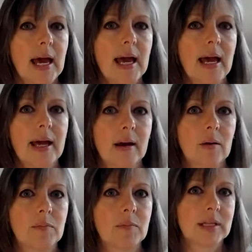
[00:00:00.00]
And
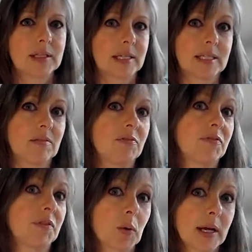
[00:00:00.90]
that didn't
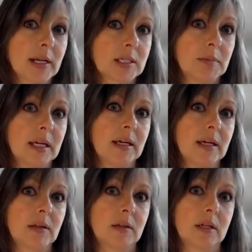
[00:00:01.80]
feel right to
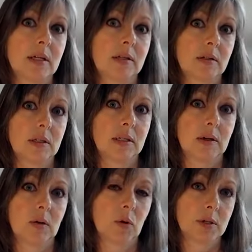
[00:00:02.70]
me. It
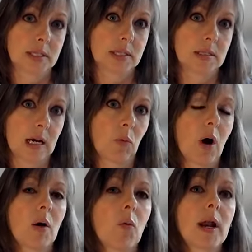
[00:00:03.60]
was,
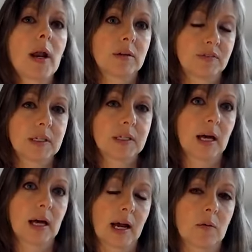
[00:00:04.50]
I wanted to feel
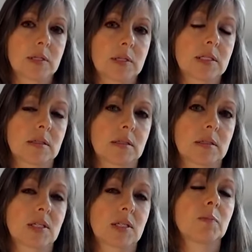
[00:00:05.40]
like I was
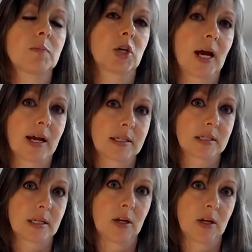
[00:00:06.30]
the
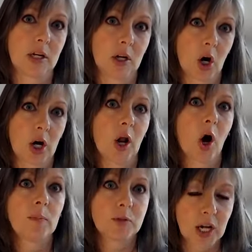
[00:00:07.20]
subject and not an
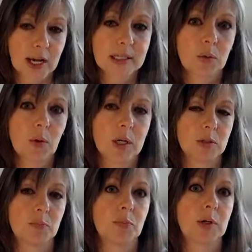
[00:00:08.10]
object. I wanted
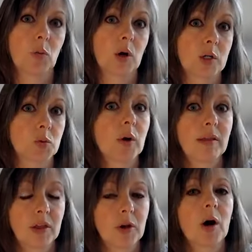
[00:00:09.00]
to be worked
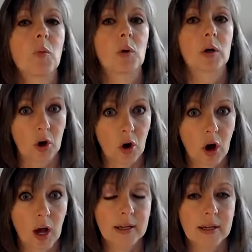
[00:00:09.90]
with and not worked
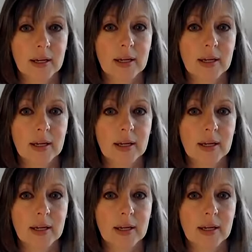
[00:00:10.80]
on.